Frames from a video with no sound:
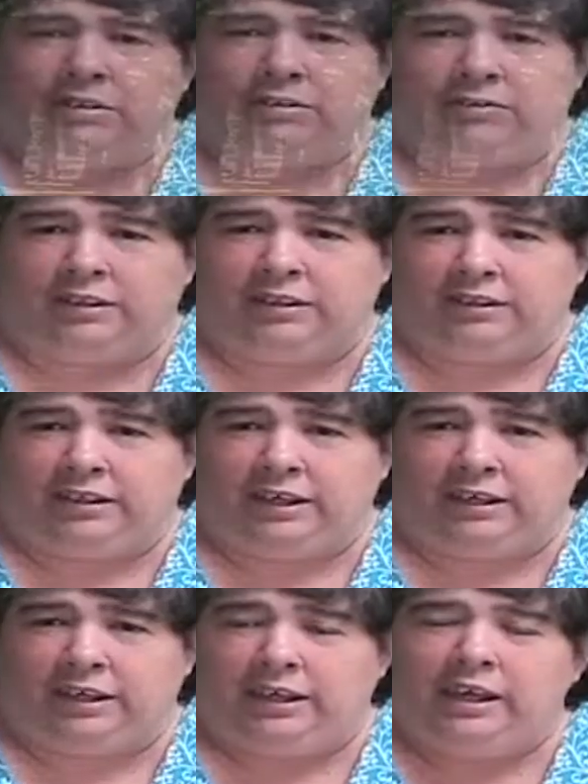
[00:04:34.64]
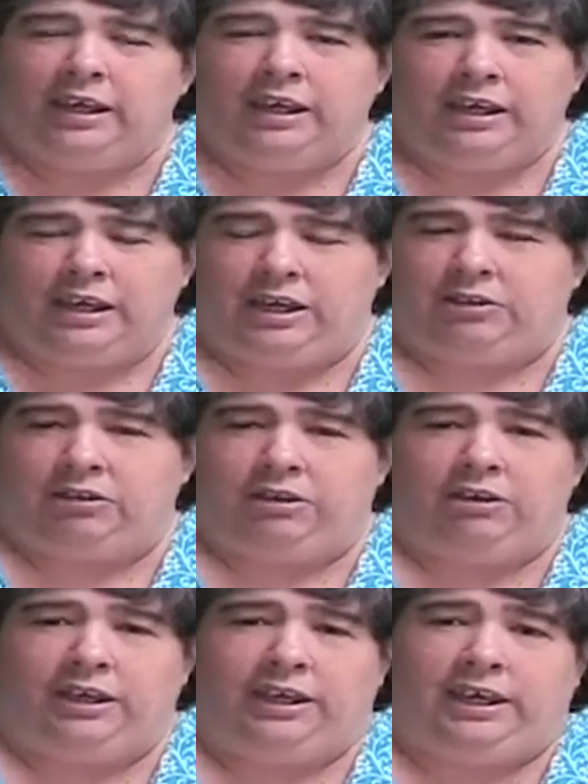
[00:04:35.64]
he was really sick. He
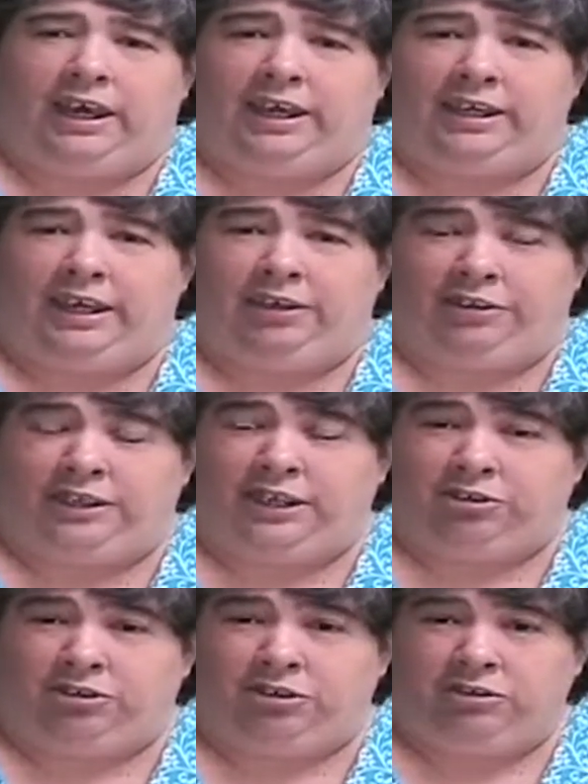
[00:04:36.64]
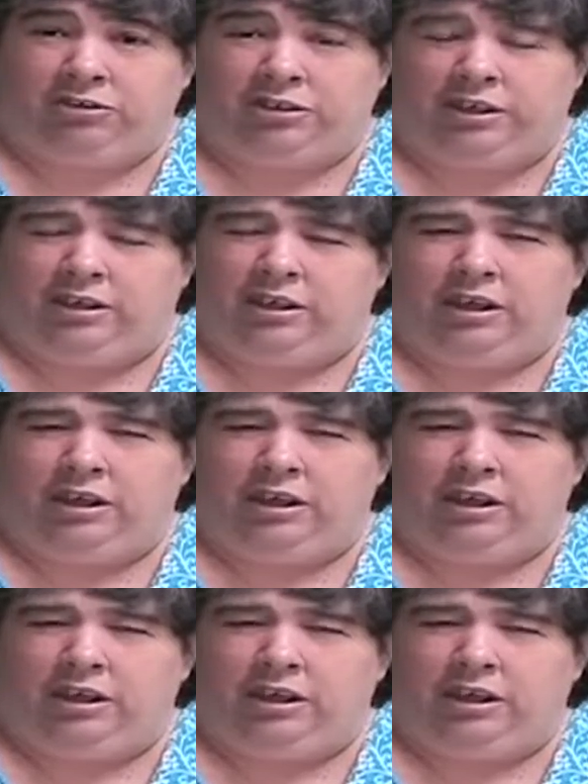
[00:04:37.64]
knew he had health issues,